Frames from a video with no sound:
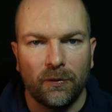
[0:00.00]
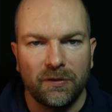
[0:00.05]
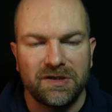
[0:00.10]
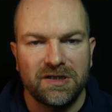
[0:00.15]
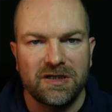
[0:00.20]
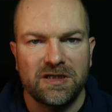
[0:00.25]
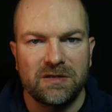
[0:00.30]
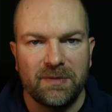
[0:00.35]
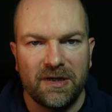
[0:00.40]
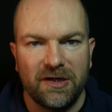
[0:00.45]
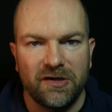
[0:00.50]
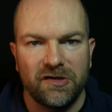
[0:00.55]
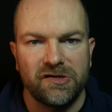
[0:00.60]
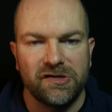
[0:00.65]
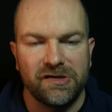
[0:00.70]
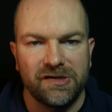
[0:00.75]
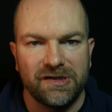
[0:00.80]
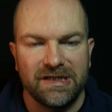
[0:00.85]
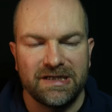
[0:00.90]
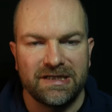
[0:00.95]

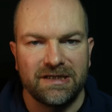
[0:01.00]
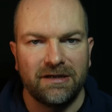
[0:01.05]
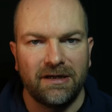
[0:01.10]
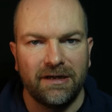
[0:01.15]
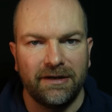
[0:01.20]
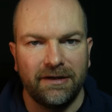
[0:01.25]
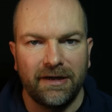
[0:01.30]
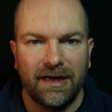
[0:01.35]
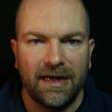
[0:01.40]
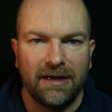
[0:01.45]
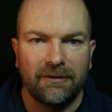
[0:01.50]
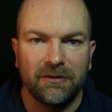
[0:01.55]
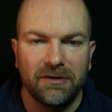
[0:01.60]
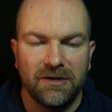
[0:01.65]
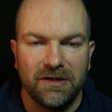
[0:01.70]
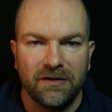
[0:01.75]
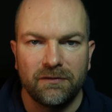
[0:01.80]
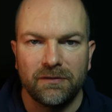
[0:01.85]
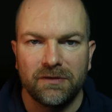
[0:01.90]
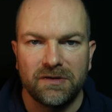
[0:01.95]
suspension design and how the
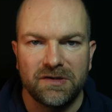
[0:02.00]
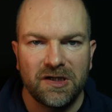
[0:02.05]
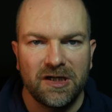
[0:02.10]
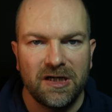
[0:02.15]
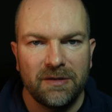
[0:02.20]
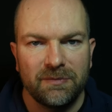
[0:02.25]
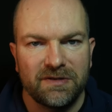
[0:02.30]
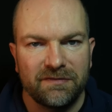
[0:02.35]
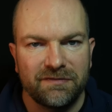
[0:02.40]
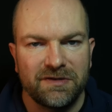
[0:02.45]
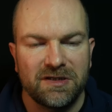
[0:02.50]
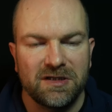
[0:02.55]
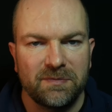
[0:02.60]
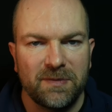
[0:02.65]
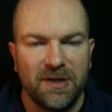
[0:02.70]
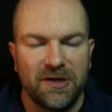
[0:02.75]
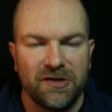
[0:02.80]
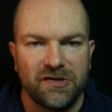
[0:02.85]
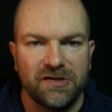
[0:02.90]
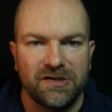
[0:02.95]
different types of
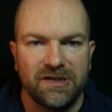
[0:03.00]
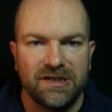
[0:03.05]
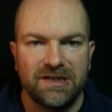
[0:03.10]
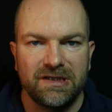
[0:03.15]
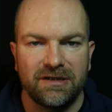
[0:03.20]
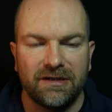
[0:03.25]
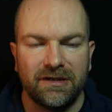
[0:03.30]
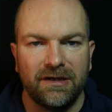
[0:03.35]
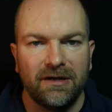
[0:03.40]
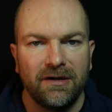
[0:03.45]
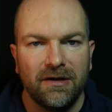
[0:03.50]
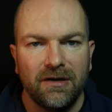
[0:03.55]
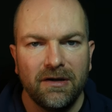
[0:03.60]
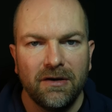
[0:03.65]
suspension design